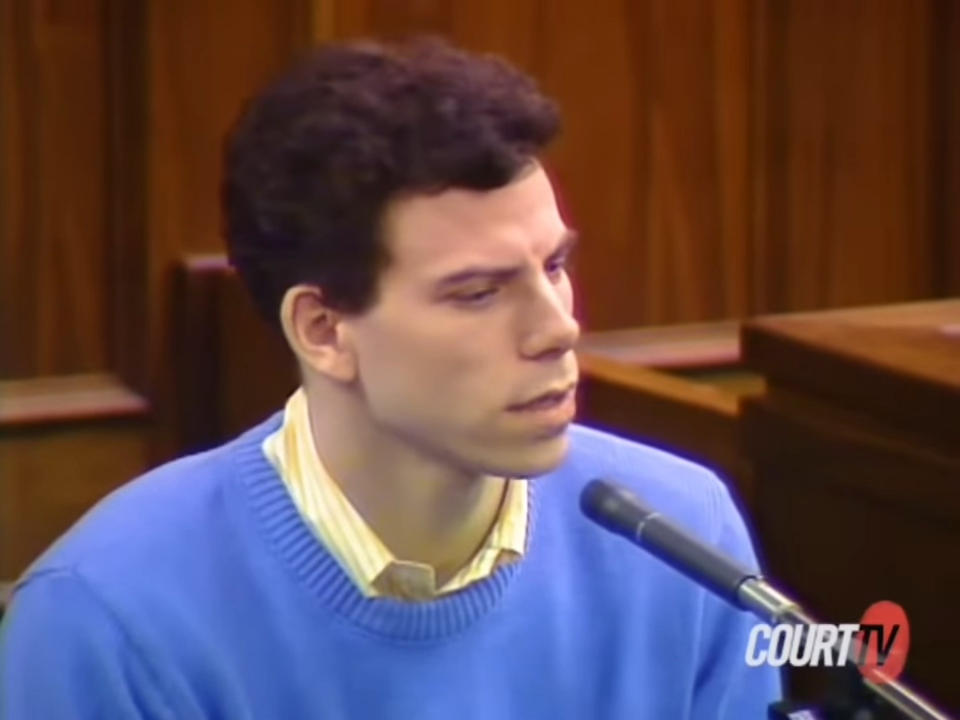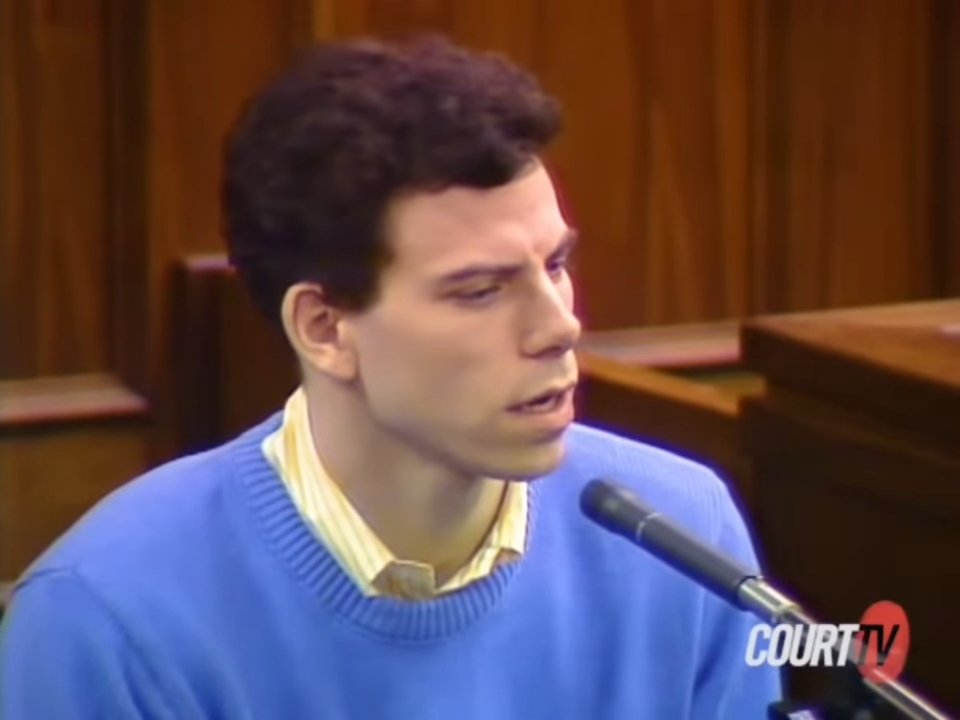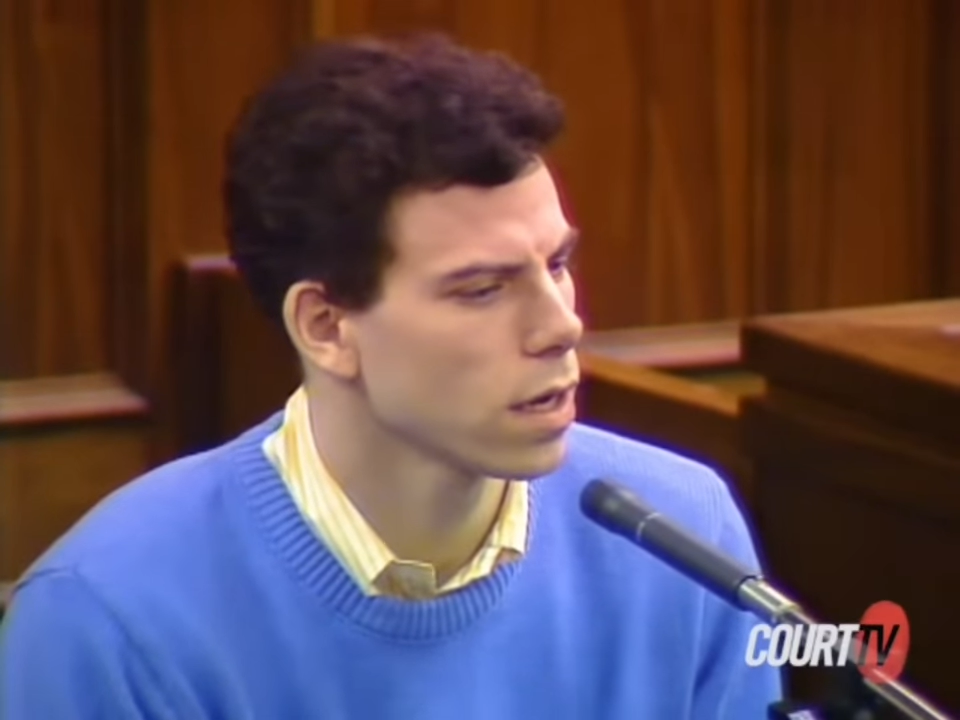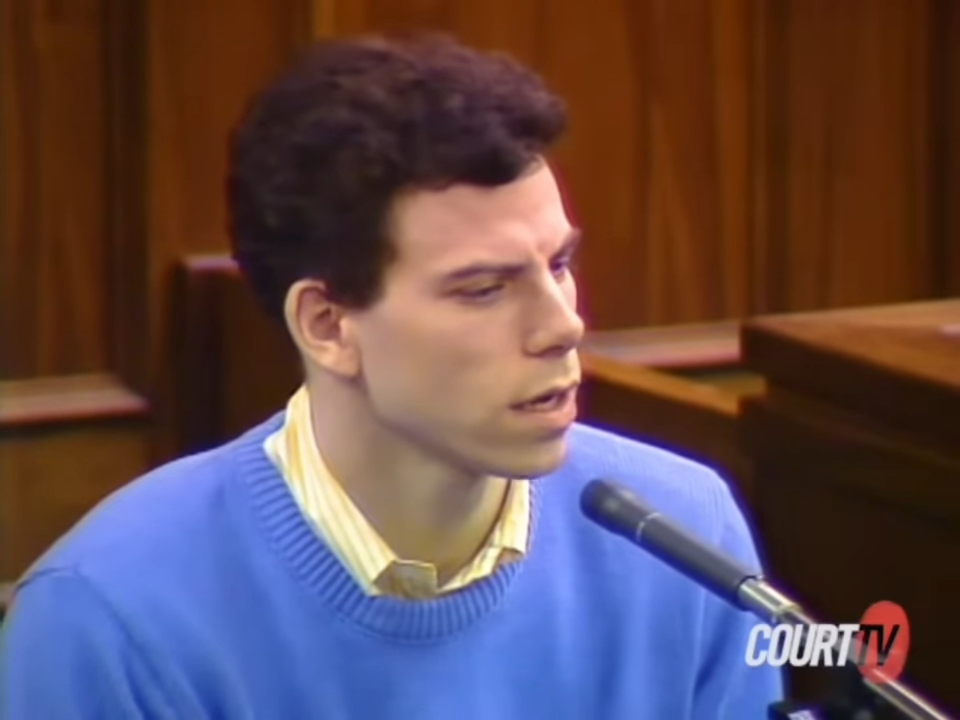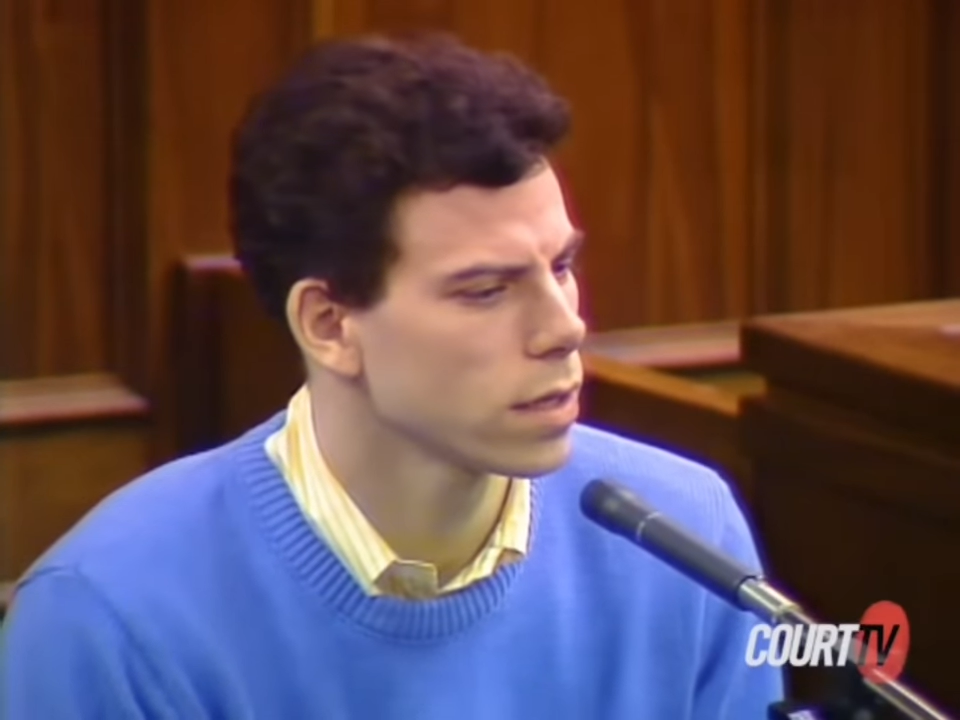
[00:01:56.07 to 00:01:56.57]

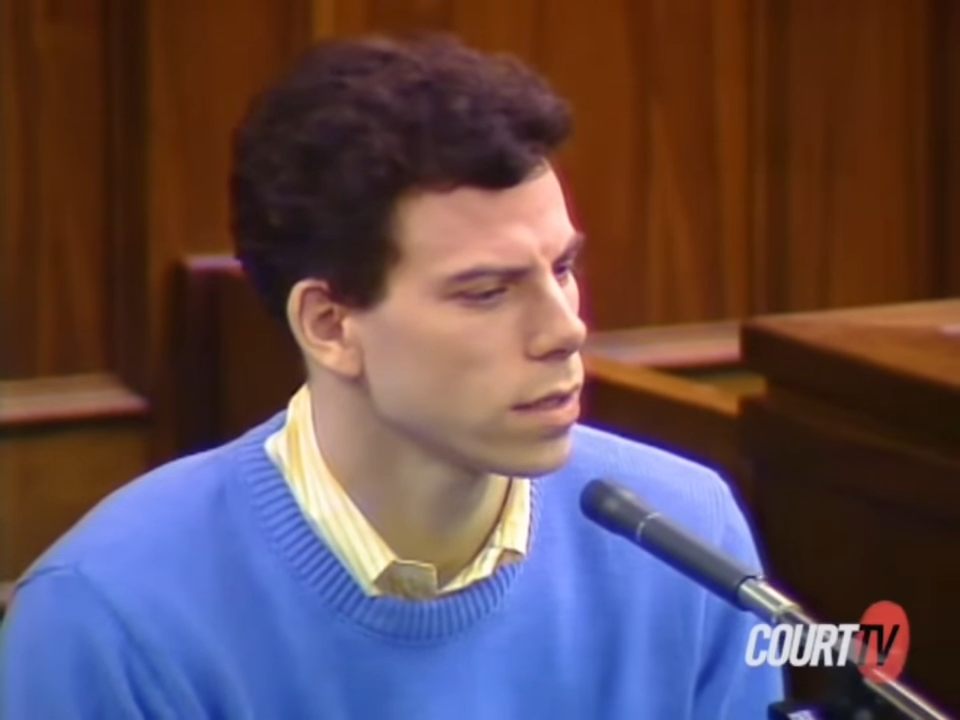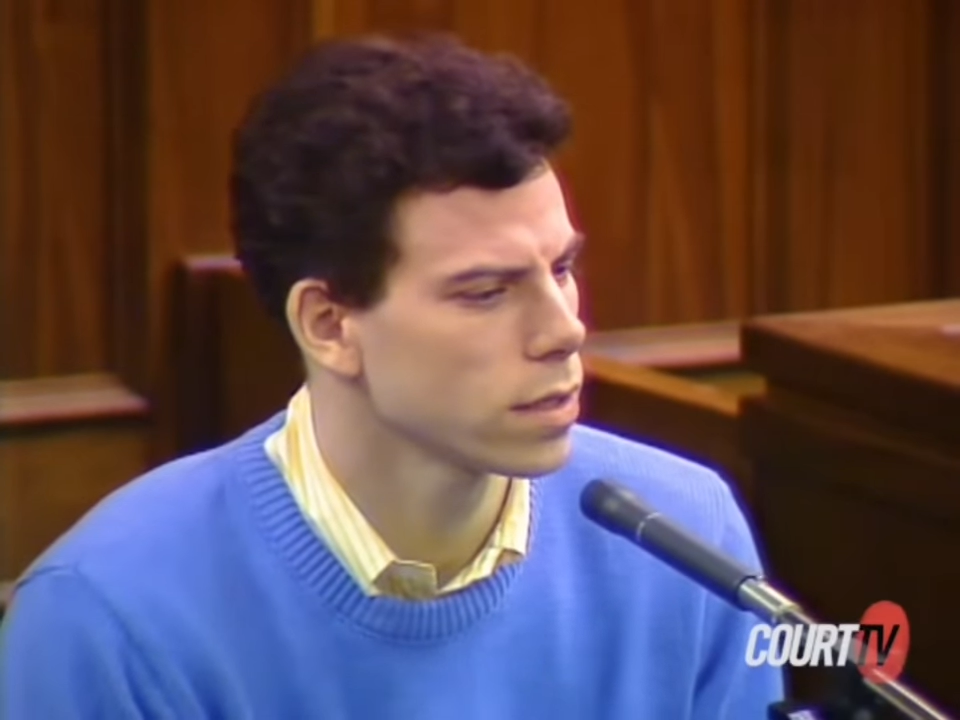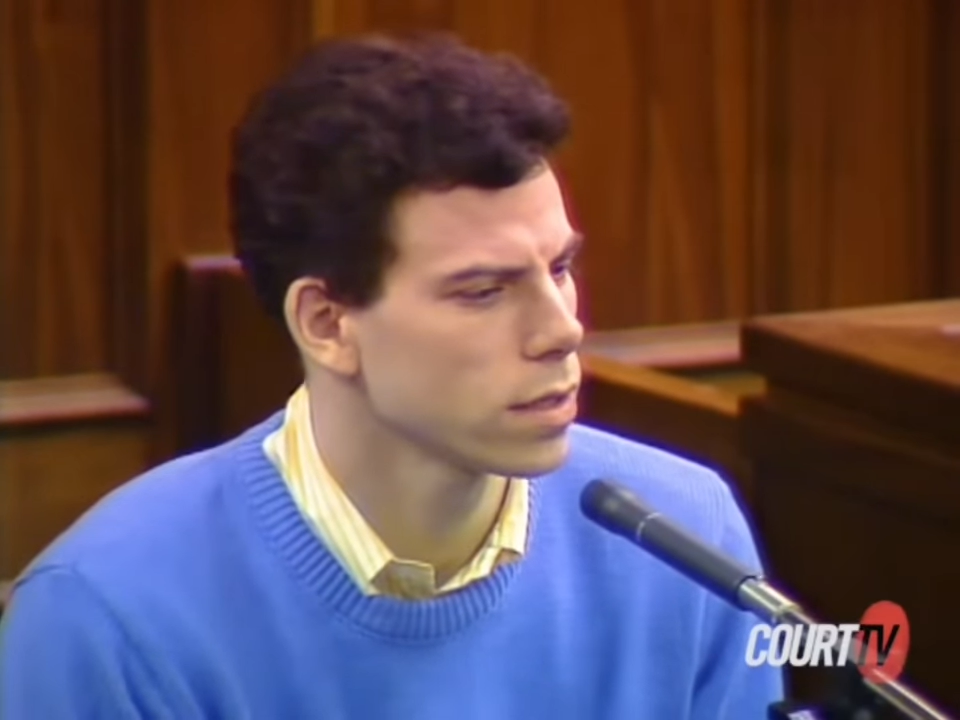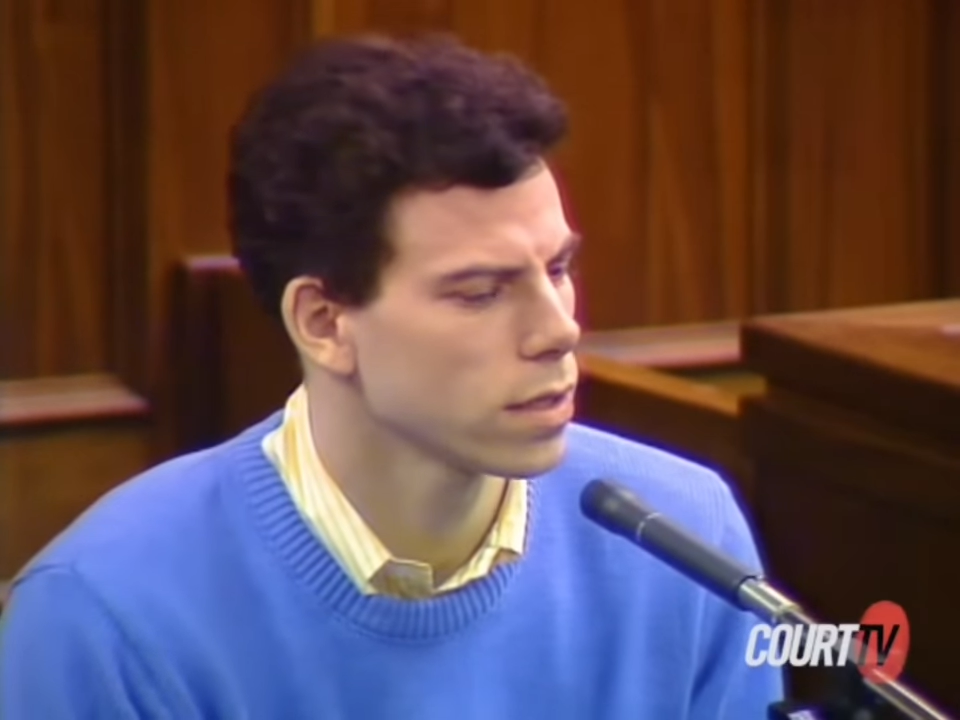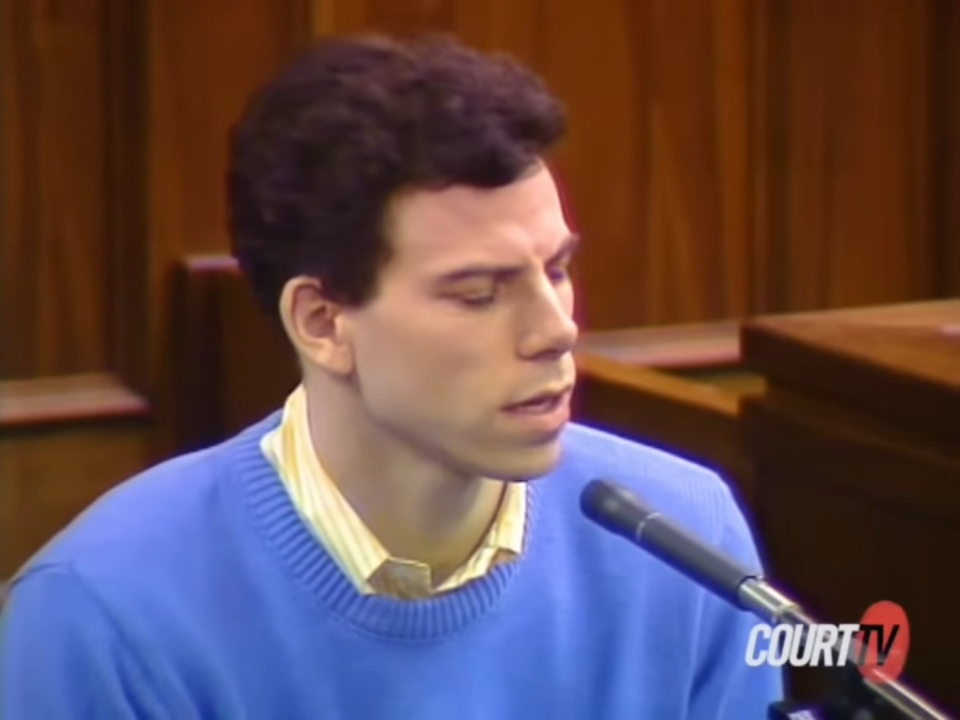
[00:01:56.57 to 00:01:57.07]
I,
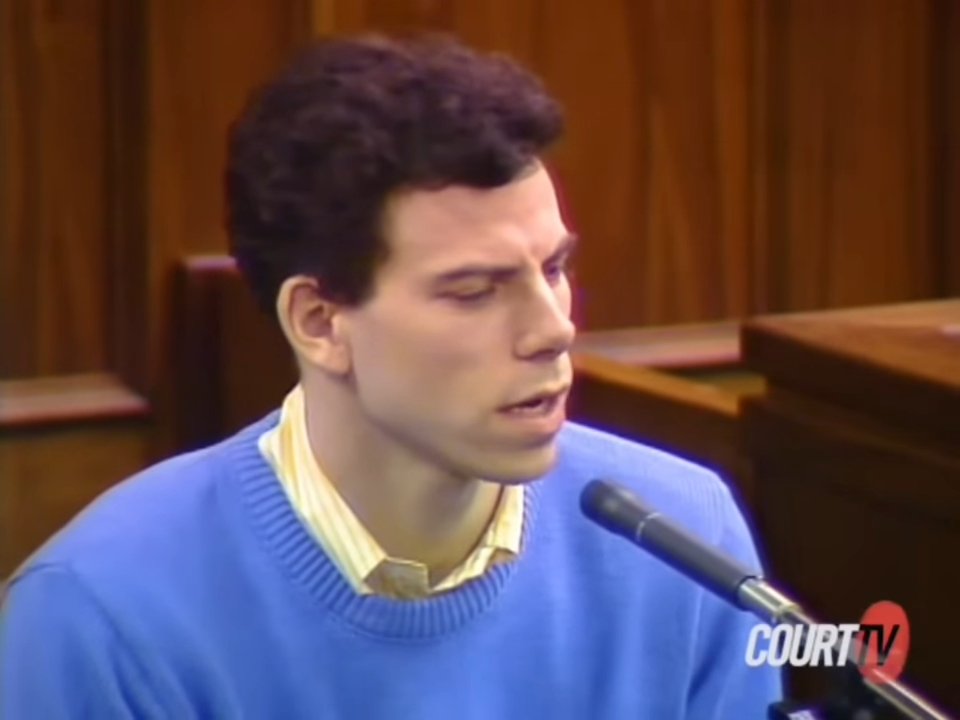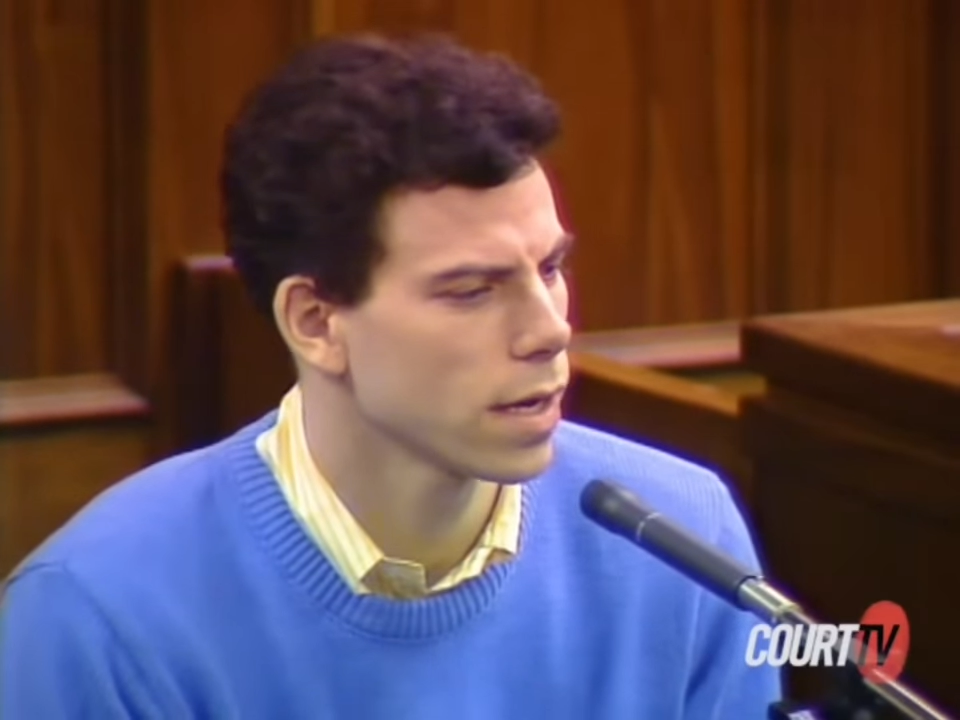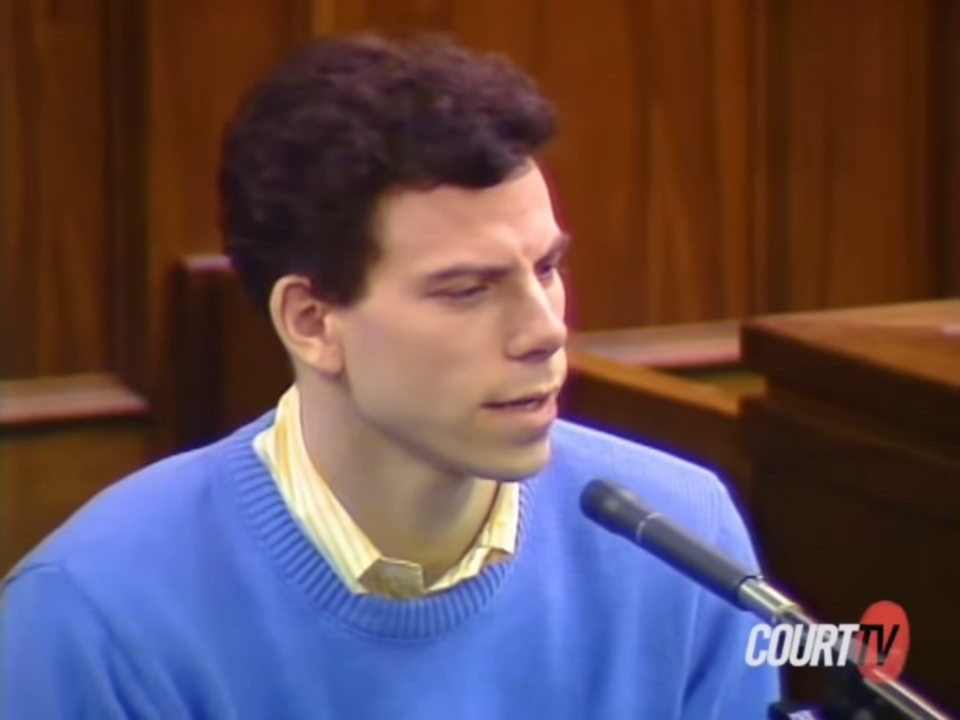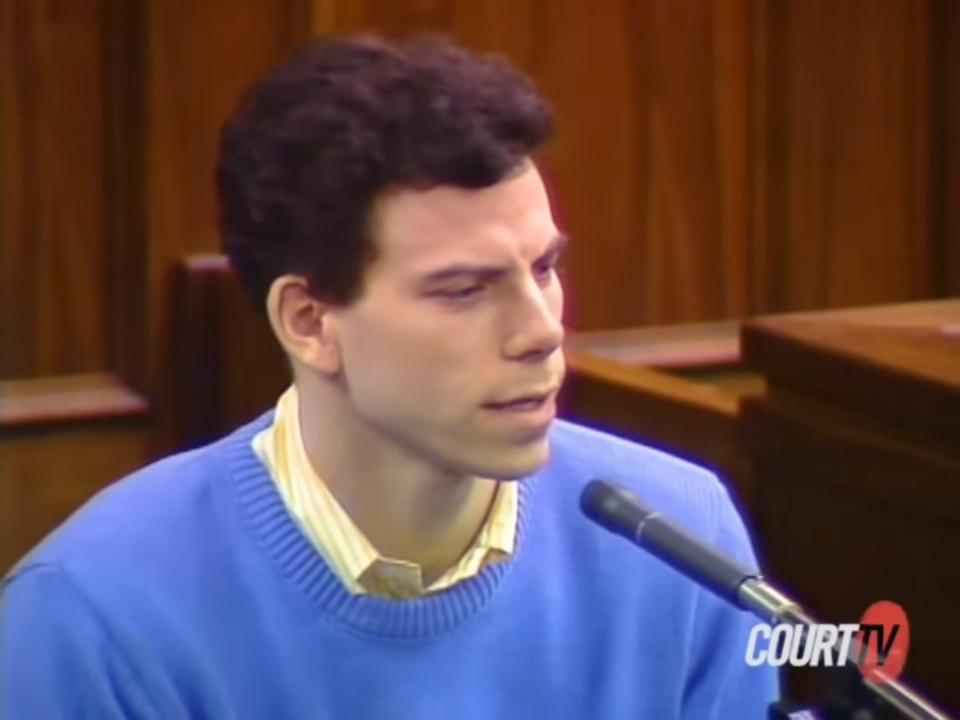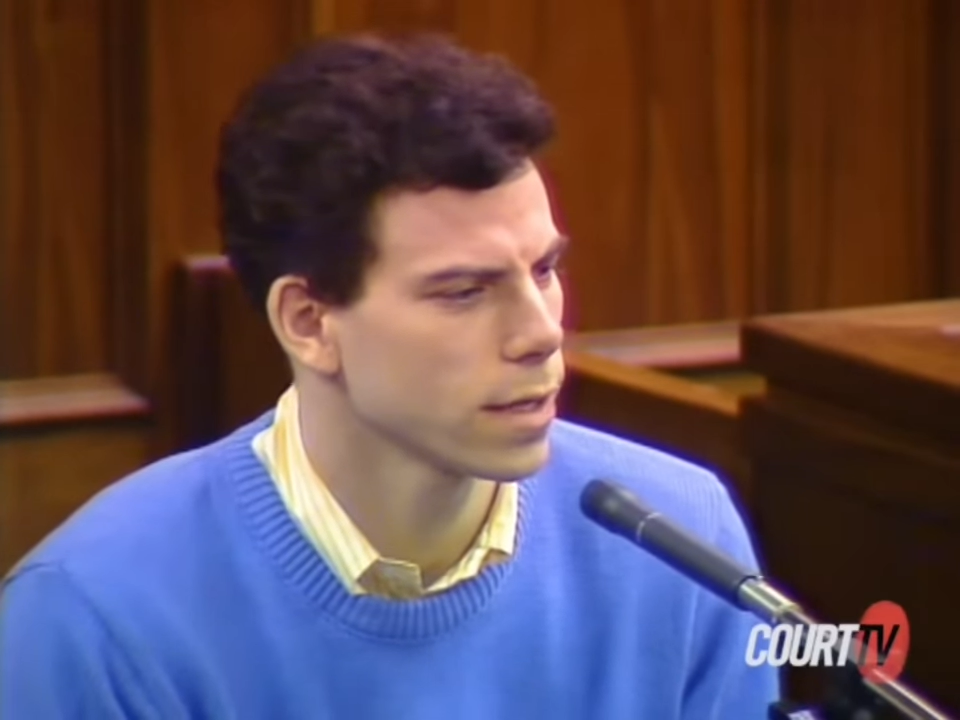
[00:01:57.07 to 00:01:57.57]
I,